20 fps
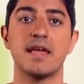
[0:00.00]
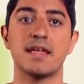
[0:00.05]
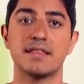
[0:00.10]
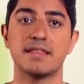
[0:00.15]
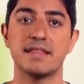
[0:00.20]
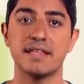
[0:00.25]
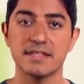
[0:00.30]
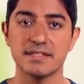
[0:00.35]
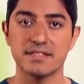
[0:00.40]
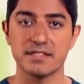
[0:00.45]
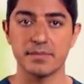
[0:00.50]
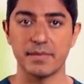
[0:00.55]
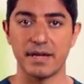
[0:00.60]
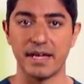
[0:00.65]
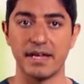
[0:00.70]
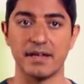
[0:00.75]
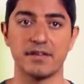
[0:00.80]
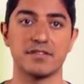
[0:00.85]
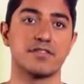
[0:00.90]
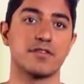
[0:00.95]
This
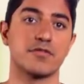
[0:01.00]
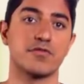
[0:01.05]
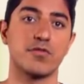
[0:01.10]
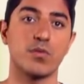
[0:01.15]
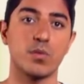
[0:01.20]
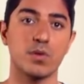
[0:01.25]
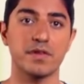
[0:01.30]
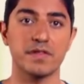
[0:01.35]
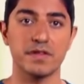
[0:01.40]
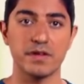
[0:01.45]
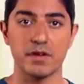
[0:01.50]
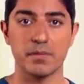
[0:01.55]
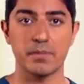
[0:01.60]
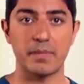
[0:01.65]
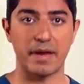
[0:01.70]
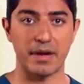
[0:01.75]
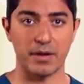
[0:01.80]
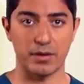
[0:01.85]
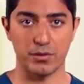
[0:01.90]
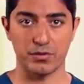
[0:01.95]
means the fourth year
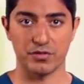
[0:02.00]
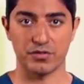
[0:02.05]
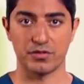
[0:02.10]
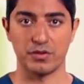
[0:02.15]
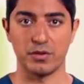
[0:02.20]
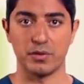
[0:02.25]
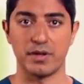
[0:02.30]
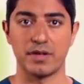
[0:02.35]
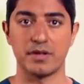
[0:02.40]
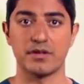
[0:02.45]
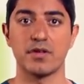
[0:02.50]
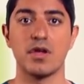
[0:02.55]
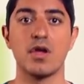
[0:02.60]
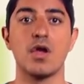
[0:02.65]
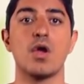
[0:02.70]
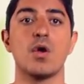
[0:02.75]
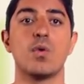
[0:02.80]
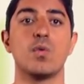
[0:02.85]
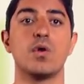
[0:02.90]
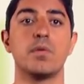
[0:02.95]
medical student
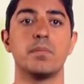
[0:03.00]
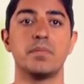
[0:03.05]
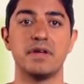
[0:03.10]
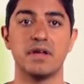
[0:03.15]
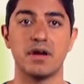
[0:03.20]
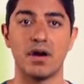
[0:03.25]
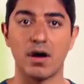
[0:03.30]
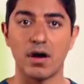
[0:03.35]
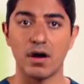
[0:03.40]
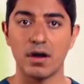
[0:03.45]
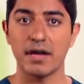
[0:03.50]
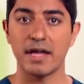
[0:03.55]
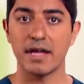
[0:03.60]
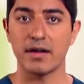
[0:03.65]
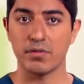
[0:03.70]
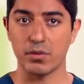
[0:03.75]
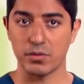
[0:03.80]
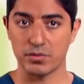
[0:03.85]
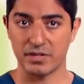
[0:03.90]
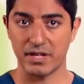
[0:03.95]
will be on a
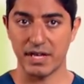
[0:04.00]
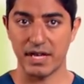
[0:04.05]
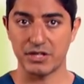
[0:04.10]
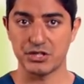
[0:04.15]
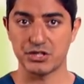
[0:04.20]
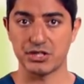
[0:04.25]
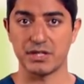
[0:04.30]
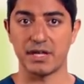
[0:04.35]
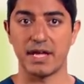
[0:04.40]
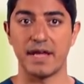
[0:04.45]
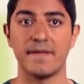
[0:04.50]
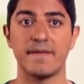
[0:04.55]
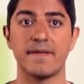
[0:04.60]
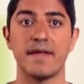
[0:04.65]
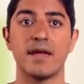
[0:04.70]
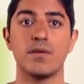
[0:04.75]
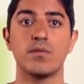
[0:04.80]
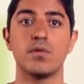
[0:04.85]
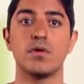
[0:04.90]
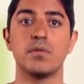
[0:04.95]
rotation and
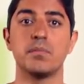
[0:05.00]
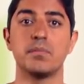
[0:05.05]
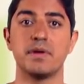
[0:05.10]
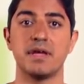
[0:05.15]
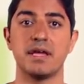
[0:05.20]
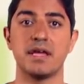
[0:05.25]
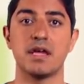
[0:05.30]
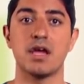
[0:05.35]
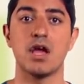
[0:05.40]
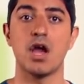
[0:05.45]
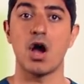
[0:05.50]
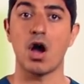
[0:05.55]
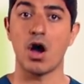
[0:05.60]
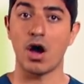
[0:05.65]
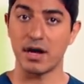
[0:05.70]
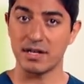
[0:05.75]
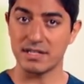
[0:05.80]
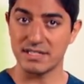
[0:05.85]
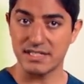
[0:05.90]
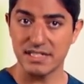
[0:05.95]
they will be
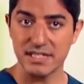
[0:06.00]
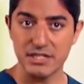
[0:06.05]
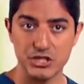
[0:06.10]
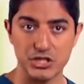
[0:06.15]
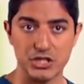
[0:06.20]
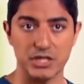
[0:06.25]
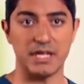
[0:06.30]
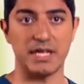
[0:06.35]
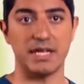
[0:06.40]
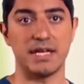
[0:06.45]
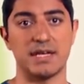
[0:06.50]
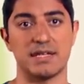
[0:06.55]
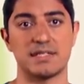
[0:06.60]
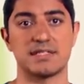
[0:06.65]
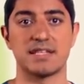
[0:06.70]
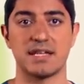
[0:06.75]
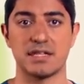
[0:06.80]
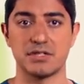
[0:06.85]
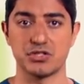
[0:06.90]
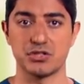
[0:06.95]
auditioning,
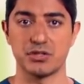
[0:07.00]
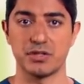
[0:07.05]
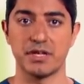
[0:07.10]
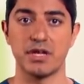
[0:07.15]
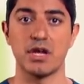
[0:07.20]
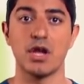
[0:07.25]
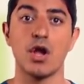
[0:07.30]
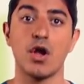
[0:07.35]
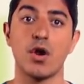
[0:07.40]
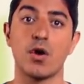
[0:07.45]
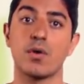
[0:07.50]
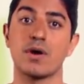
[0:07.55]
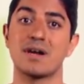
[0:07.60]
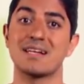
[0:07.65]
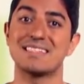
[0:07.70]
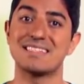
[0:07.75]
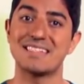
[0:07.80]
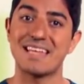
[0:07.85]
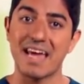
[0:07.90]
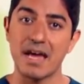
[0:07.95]
essentially, or
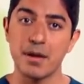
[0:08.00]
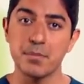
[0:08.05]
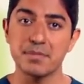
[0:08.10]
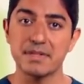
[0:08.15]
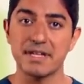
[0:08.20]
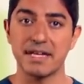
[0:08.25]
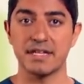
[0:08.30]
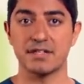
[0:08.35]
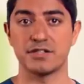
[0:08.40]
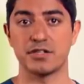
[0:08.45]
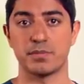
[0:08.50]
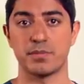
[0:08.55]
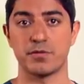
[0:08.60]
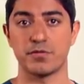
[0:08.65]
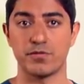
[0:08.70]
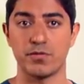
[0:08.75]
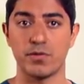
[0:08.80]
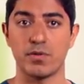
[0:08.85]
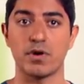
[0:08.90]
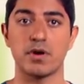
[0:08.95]
attempting to
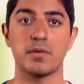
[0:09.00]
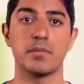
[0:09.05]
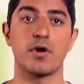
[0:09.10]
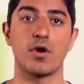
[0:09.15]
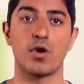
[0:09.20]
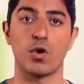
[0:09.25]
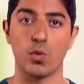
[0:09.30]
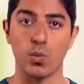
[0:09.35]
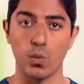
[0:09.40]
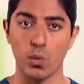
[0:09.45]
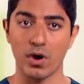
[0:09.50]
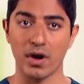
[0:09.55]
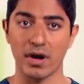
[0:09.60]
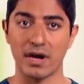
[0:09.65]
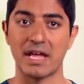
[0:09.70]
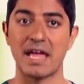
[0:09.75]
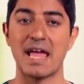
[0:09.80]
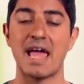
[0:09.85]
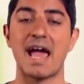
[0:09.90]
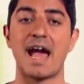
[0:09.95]
perform or
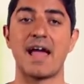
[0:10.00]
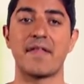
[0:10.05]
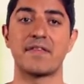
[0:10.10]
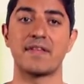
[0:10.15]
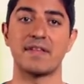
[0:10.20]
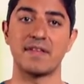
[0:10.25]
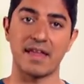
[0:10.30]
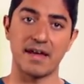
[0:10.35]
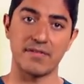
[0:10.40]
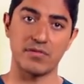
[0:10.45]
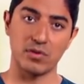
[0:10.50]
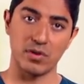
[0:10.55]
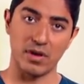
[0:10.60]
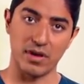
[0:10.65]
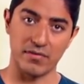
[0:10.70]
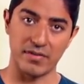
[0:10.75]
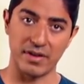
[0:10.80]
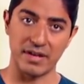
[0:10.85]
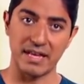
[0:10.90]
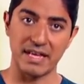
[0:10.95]
work at the level
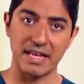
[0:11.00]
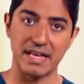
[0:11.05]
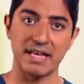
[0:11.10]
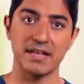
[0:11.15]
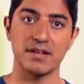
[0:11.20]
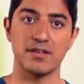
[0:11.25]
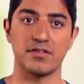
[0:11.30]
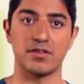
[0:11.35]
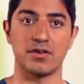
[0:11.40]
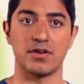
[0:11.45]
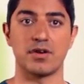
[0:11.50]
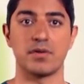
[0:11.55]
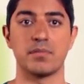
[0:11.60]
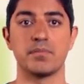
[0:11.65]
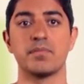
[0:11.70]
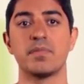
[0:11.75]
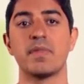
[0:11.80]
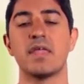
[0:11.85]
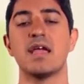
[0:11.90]
of an intern.